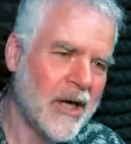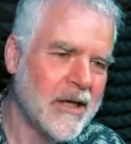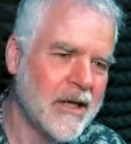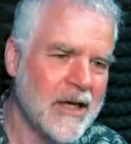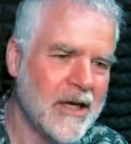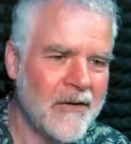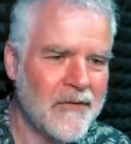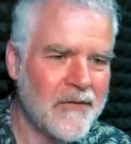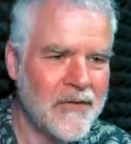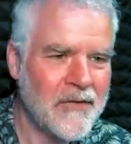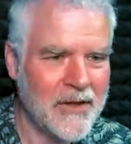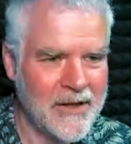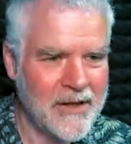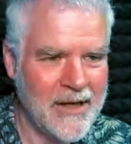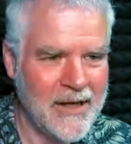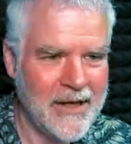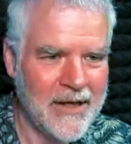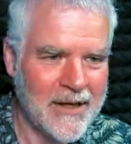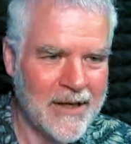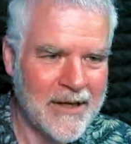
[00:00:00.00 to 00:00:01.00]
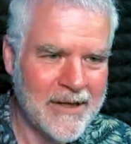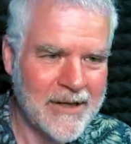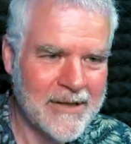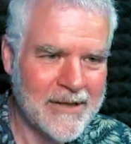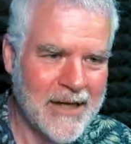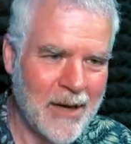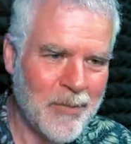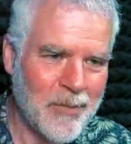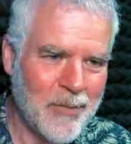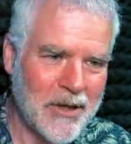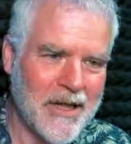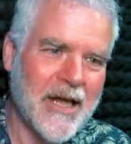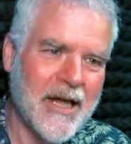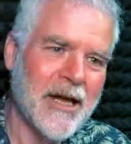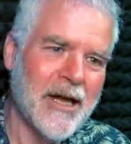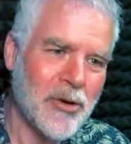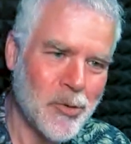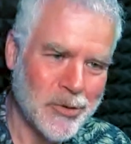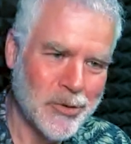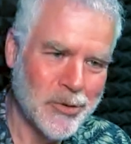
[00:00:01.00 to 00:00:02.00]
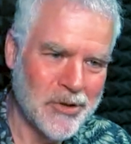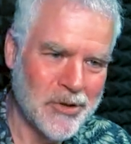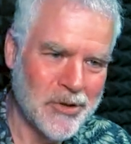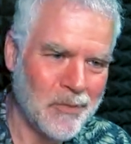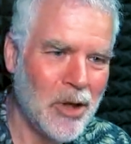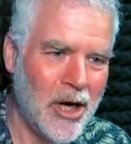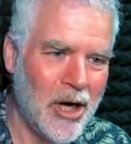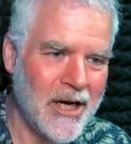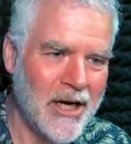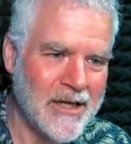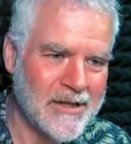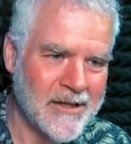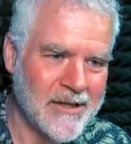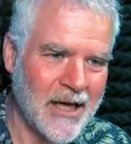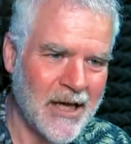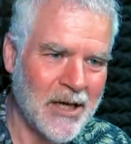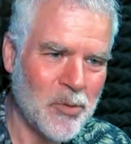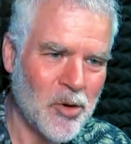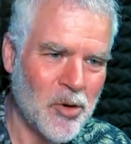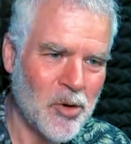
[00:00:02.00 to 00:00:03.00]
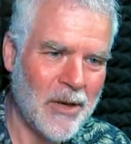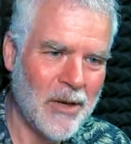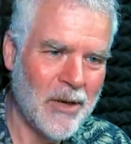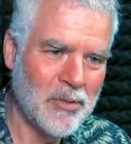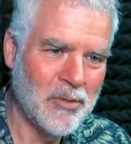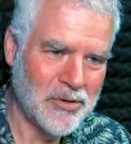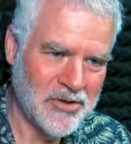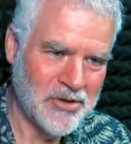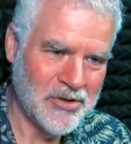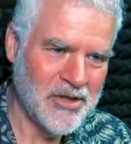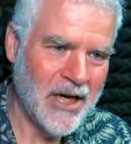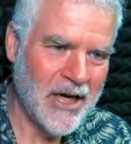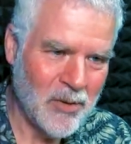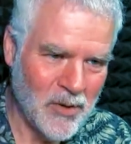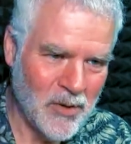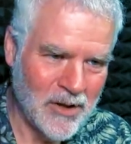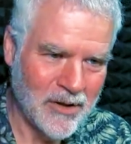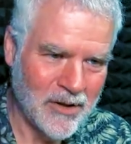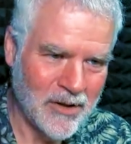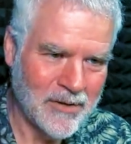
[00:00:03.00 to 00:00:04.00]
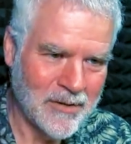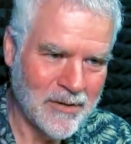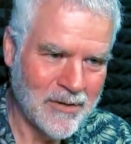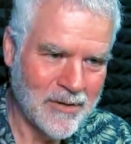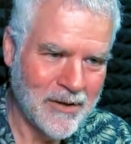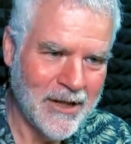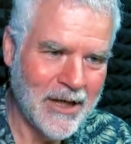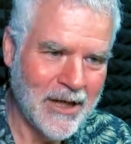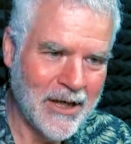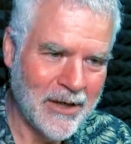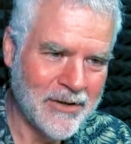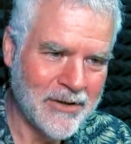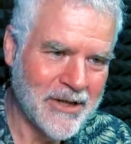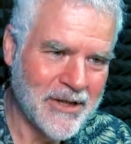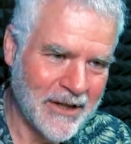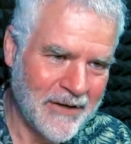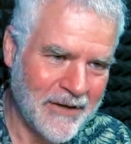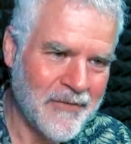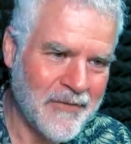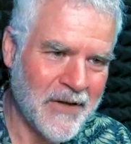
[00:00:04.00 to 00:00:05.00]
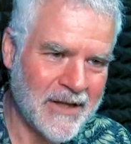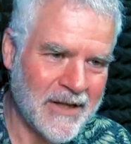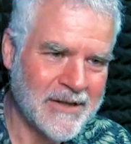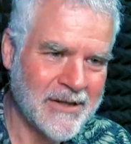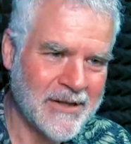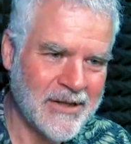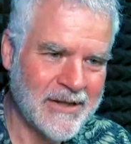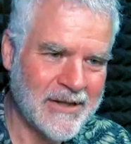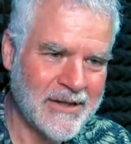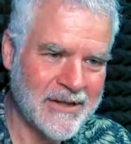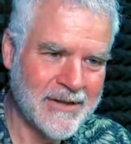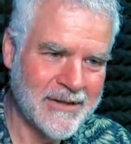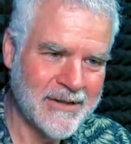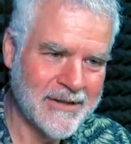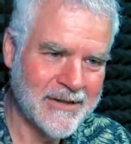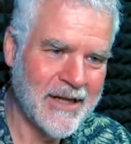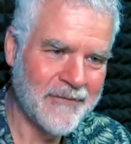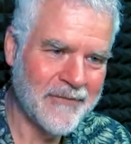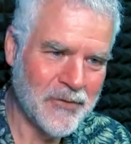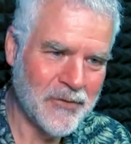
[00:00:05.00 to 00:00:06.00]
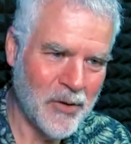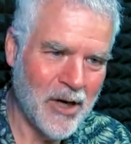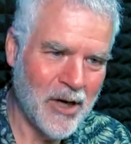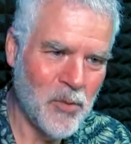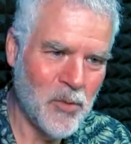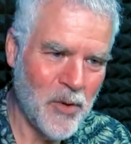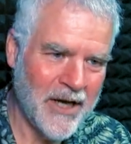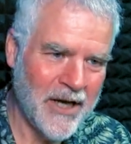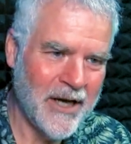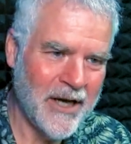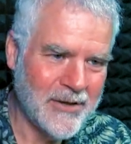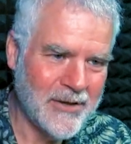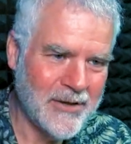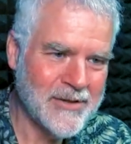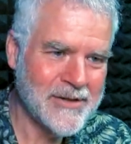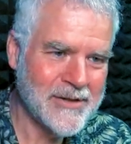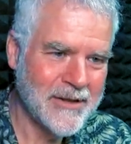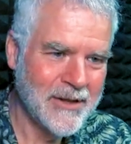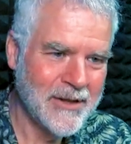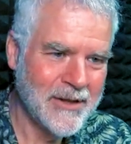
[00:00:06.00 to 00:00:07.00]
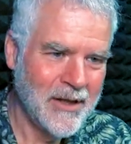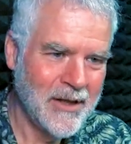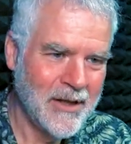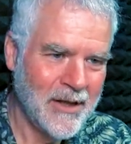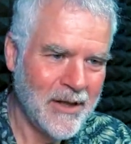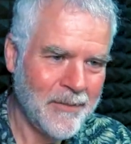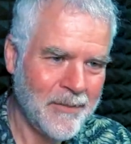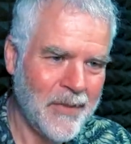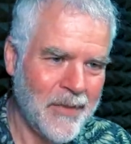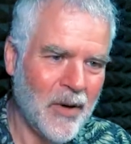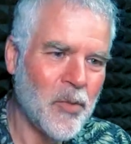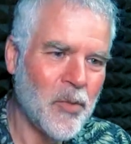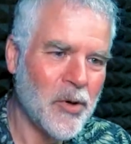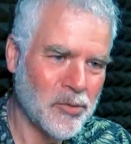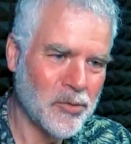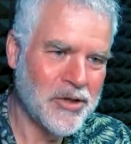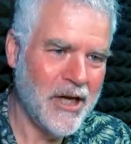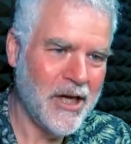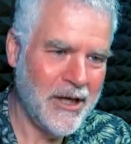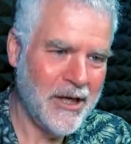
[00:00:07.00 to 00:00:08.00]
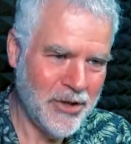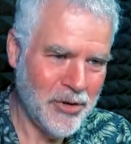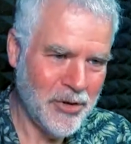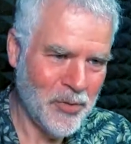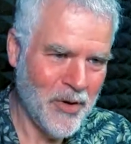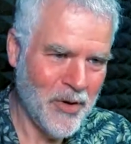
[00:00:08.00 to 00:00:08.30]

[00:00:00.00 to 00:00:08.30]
enough that their couple of their core suppliers they were able to say, well, you know, deliver this stuff to our warehouse, but we'll tell you